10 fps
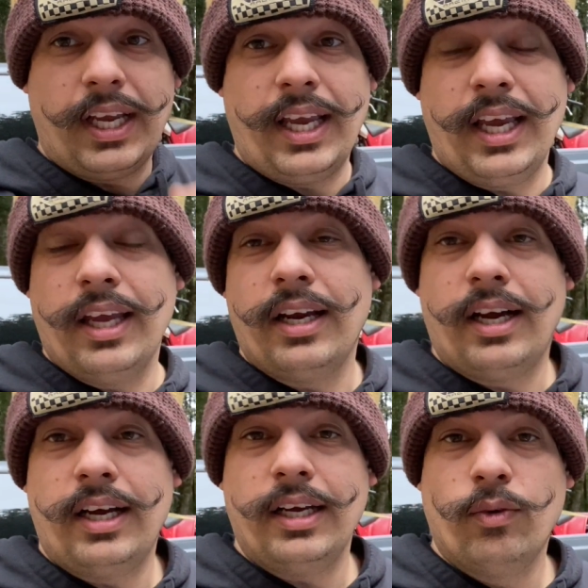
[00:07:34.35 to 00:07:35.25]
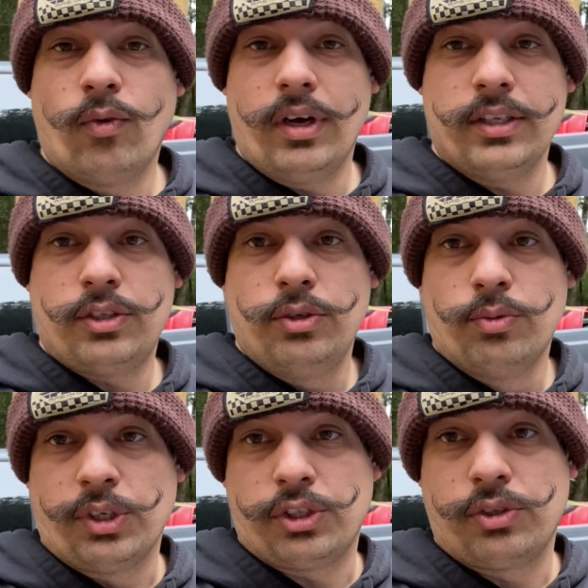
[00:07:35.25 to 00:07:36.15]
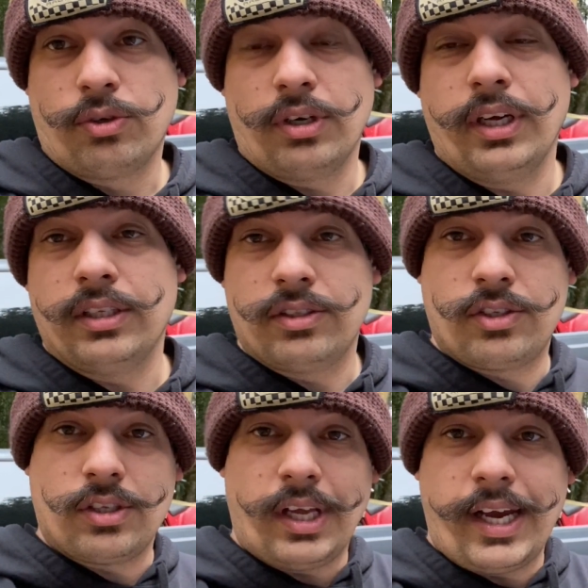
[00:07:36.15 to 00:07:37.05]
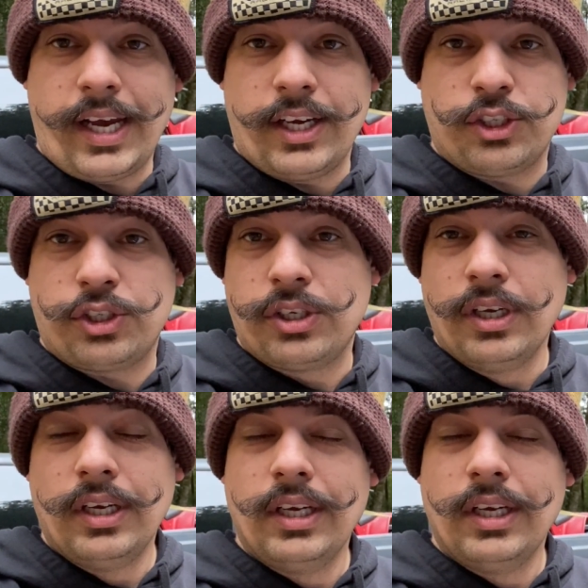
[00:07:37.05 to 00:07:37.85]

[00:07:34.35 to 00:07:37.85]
and I want to restore it slash, I